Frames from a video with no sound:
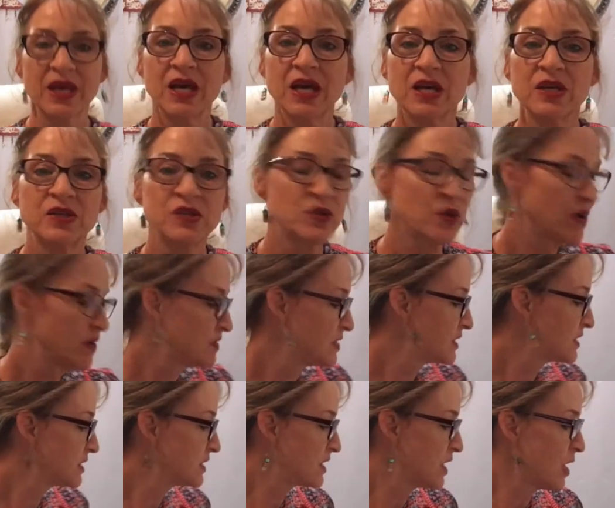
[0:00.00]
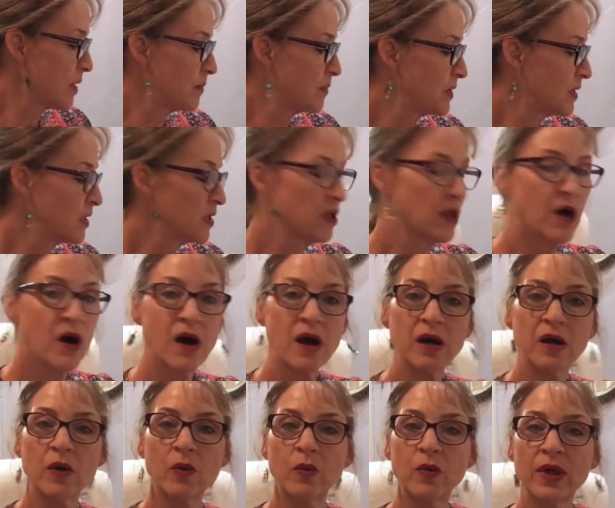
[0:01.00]
so I've stopped the
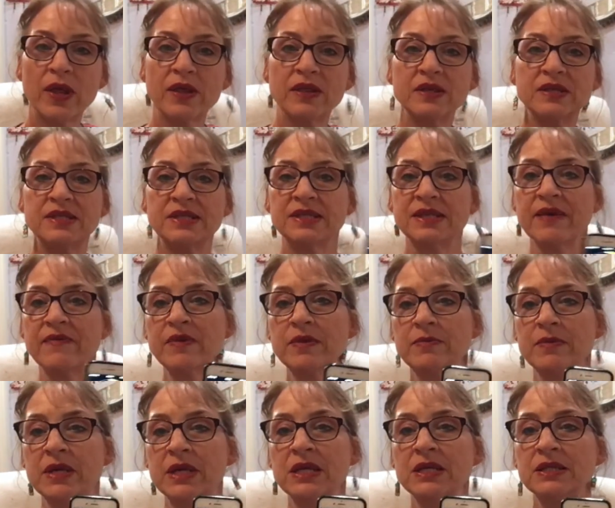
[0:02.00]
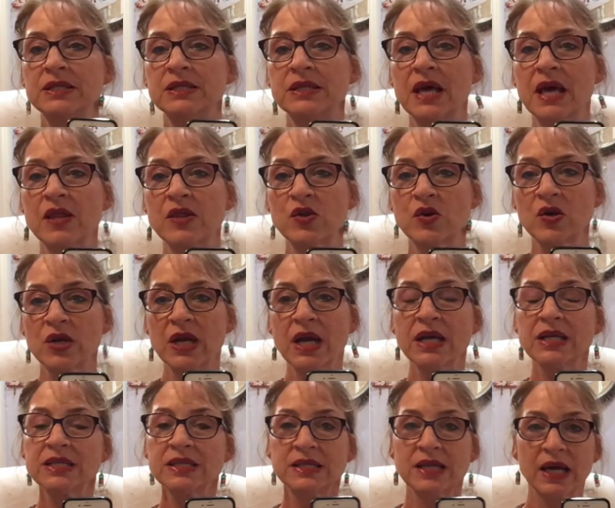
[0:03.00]
clock with 7 minutes and
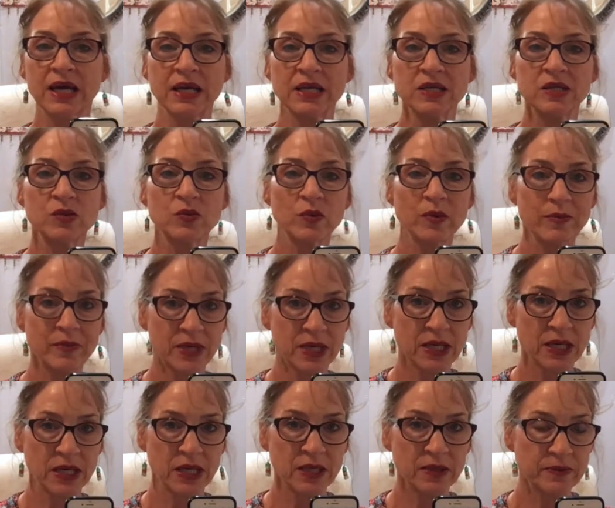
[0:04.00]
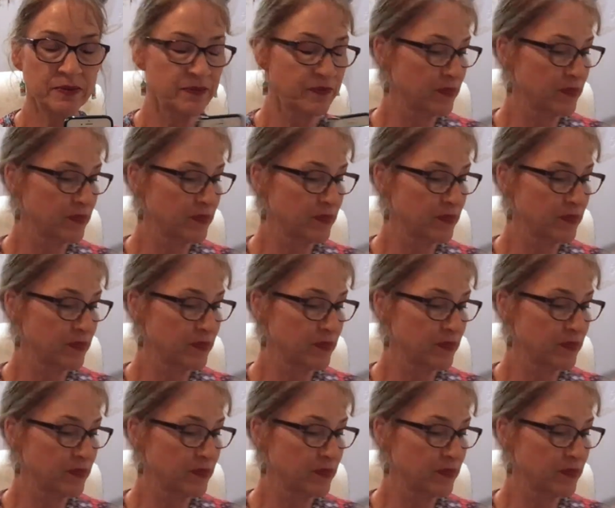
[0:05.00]
38 seconds remaining,